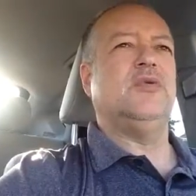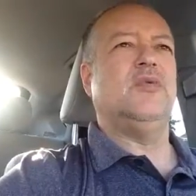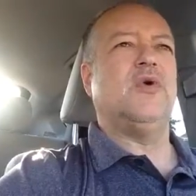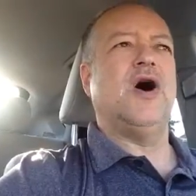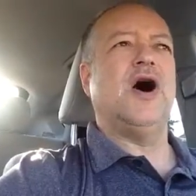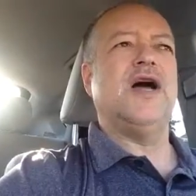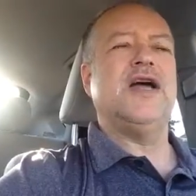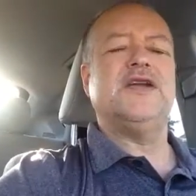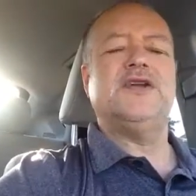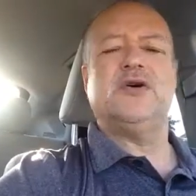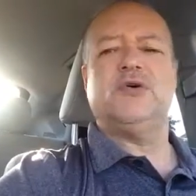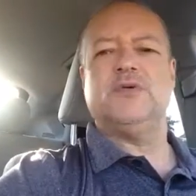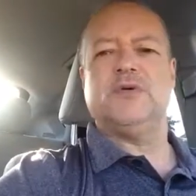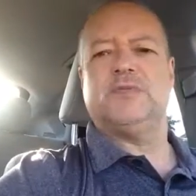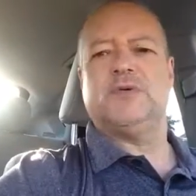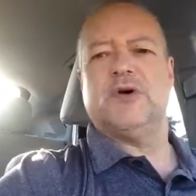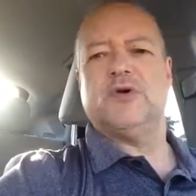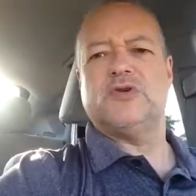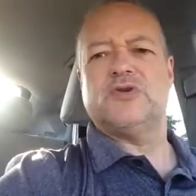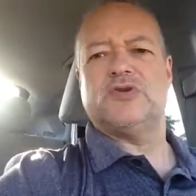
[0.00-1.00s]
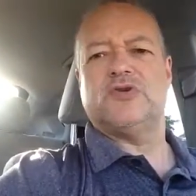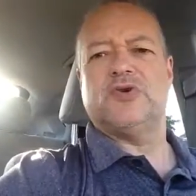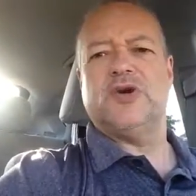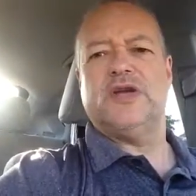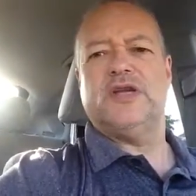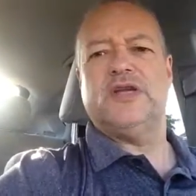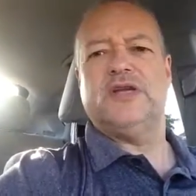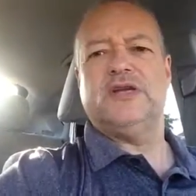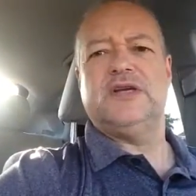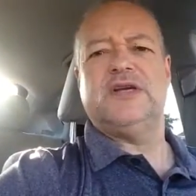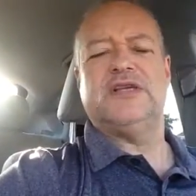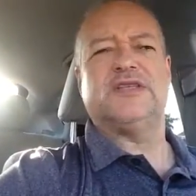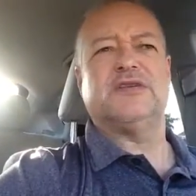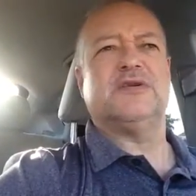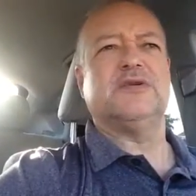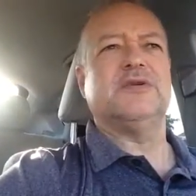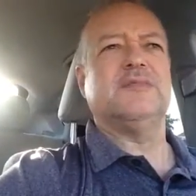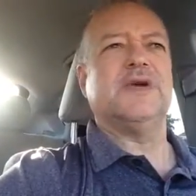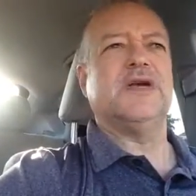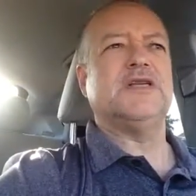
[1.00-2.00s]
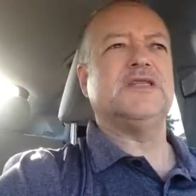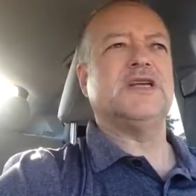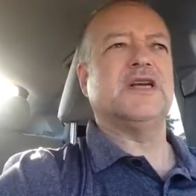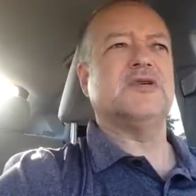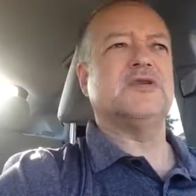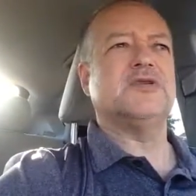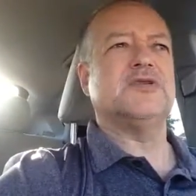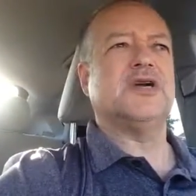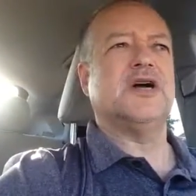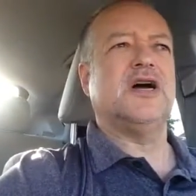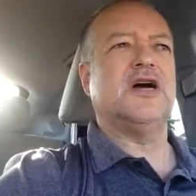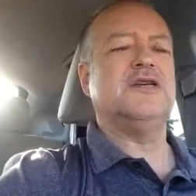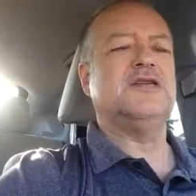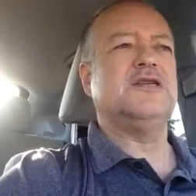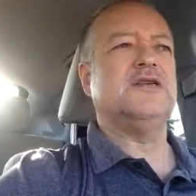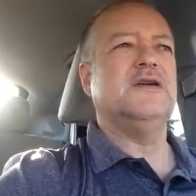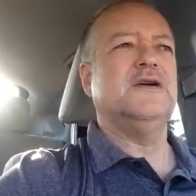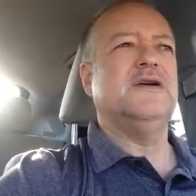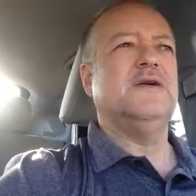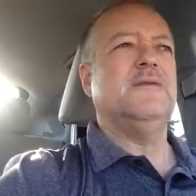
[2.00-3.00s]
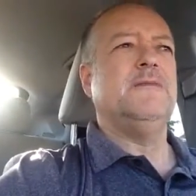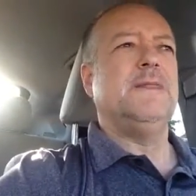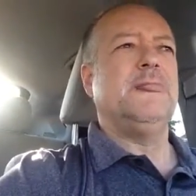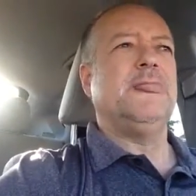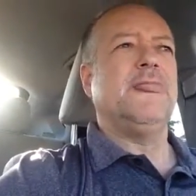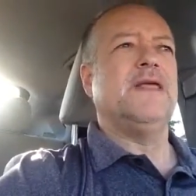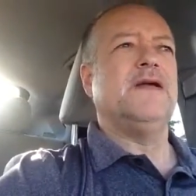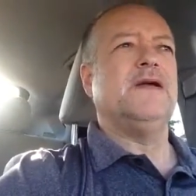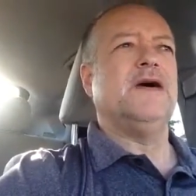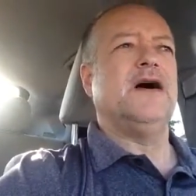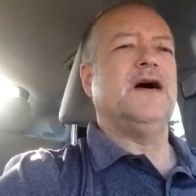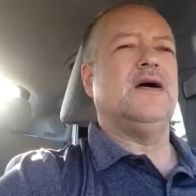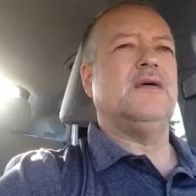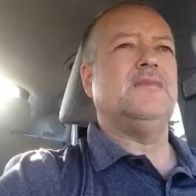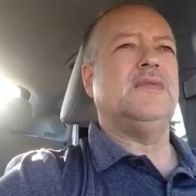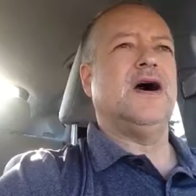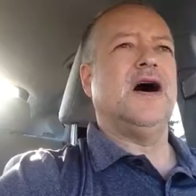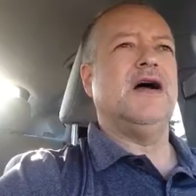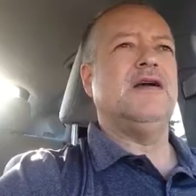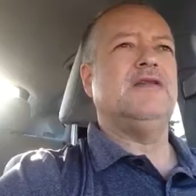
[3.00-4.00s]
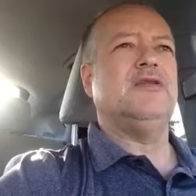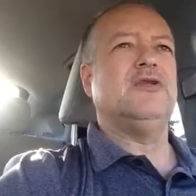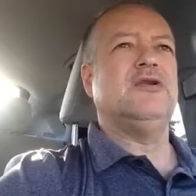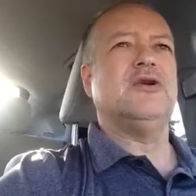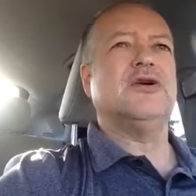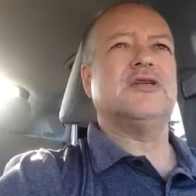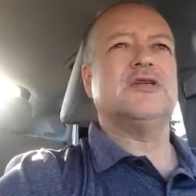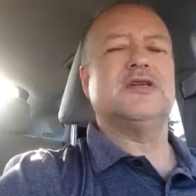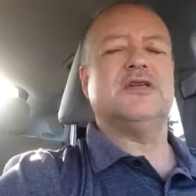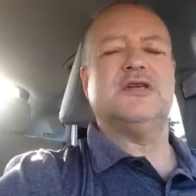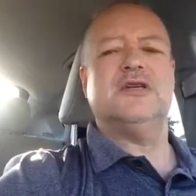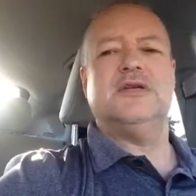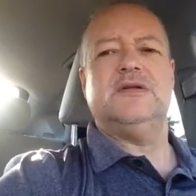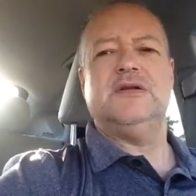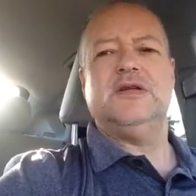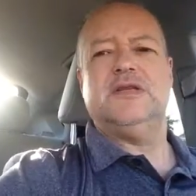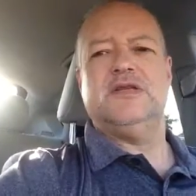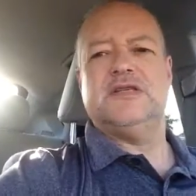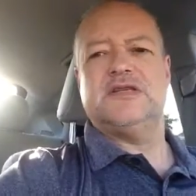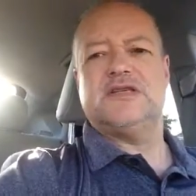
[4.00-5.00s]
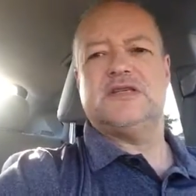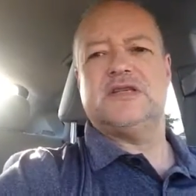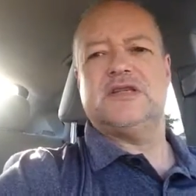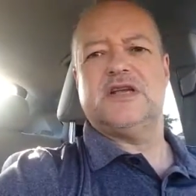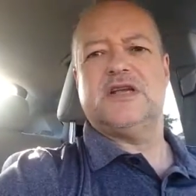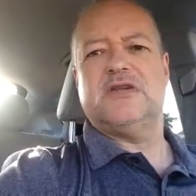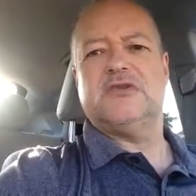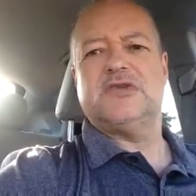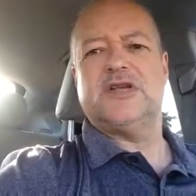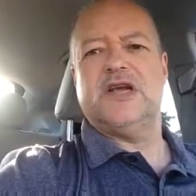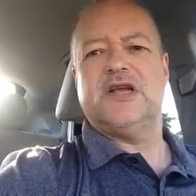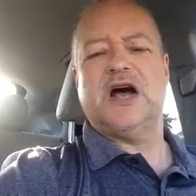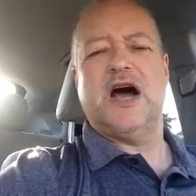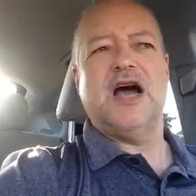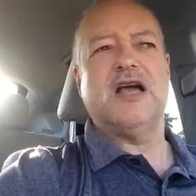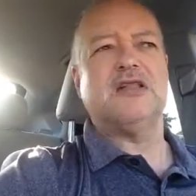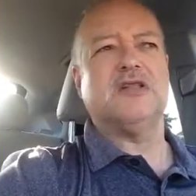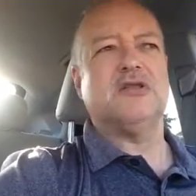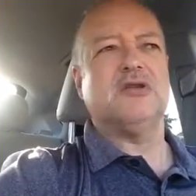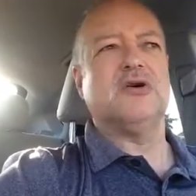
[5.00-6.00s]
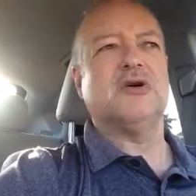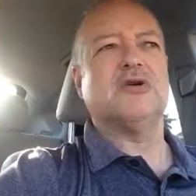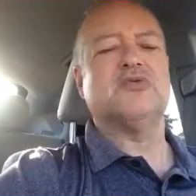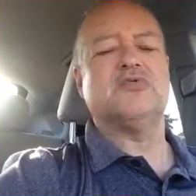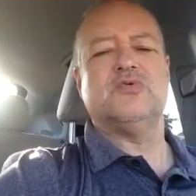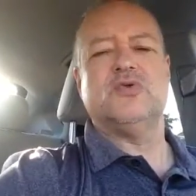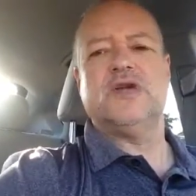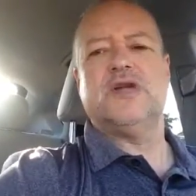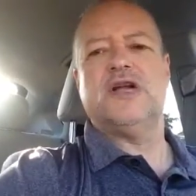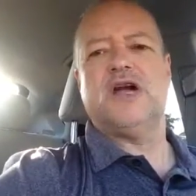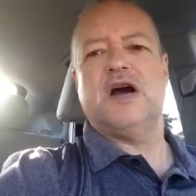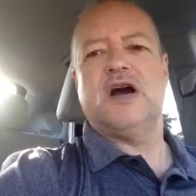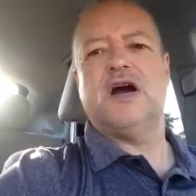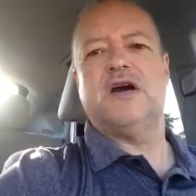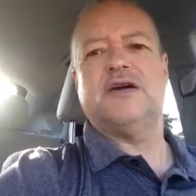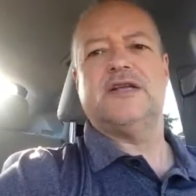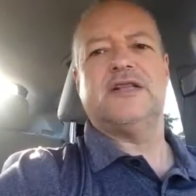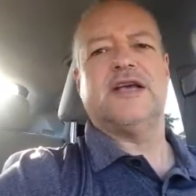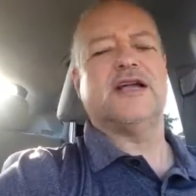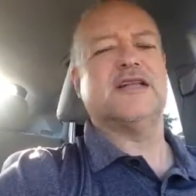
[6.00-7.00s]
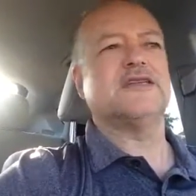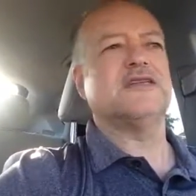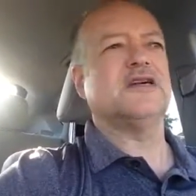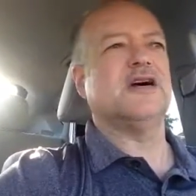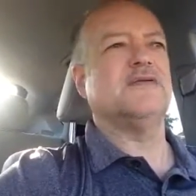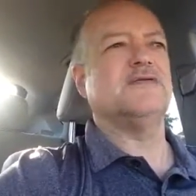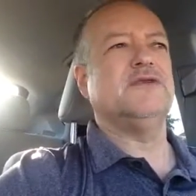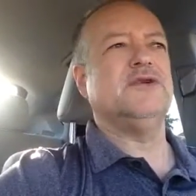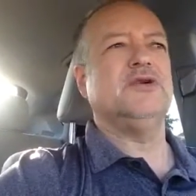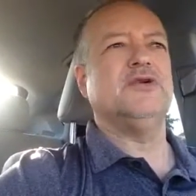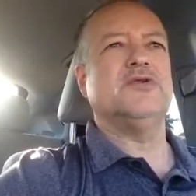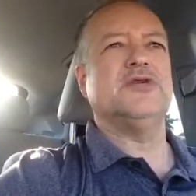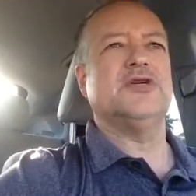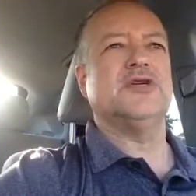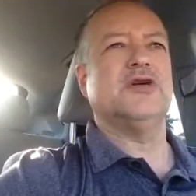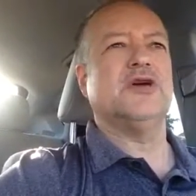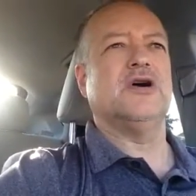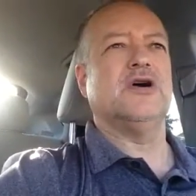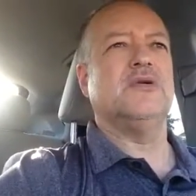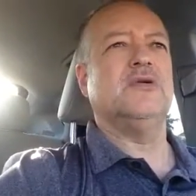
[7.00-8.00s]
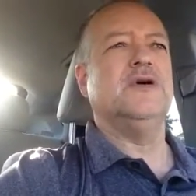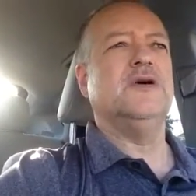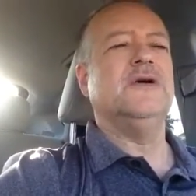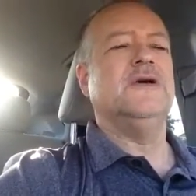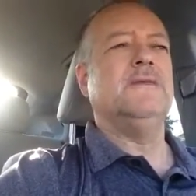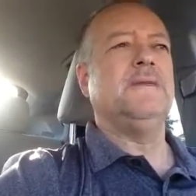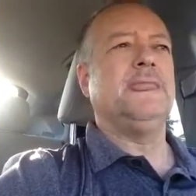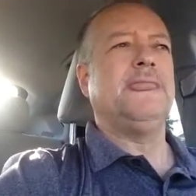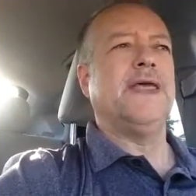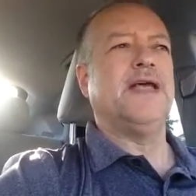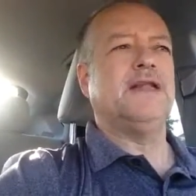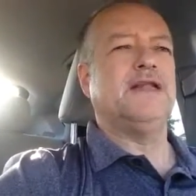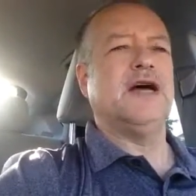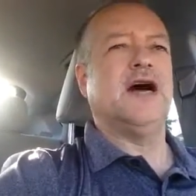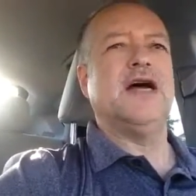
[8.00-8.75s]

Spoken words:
why I don't approach training as a learning-based exercise. I looked, and this is the thing to understand, I looked really hard at that stuff years ago and